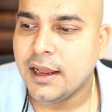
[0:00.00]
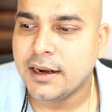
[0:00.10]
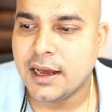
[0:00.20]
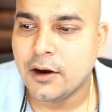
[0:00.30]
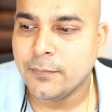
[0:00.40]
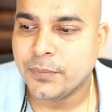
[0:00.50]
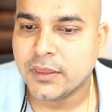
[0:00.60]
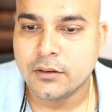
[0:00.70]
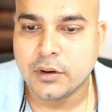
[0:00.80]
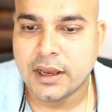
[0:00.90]
and now
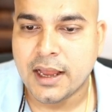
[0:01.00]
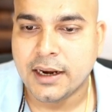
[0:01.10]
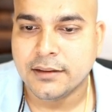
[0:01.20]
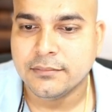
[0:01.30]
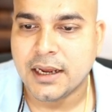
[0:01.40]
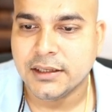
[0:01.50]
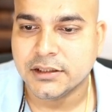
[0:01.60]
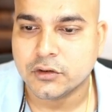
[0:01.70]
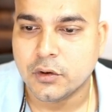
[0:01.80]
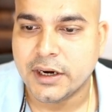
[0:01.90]
you can i'll
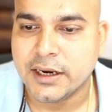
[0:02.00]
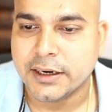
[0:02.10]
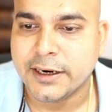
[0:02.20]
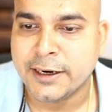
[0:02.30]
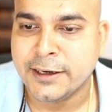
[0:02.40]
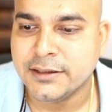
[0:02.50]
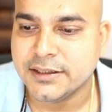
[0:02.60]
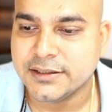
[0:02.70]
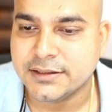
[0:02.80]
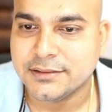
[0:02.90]
just go ahead and create
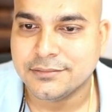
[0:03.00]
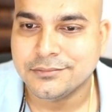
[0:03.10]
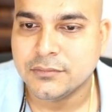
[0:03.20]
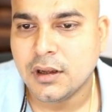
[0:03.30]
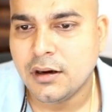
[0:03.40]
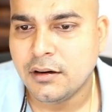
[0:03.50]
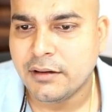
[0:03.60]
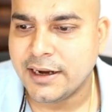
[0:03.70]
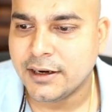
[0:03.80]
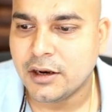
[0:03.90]
this all
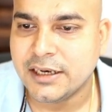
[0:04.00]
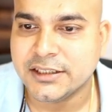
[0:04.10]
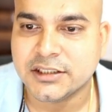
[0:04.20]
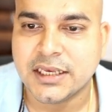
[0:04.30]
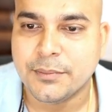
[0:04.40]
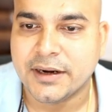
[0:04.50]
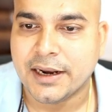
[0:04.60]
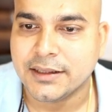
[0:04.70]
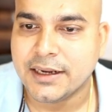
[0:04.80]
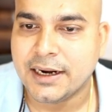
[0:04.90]
right, now I'll just keep it
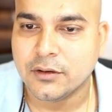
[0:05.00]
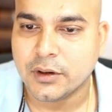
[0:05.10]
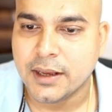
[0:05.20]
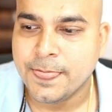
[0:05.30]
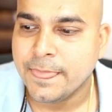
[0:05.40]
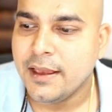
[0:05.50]
like that. Okay.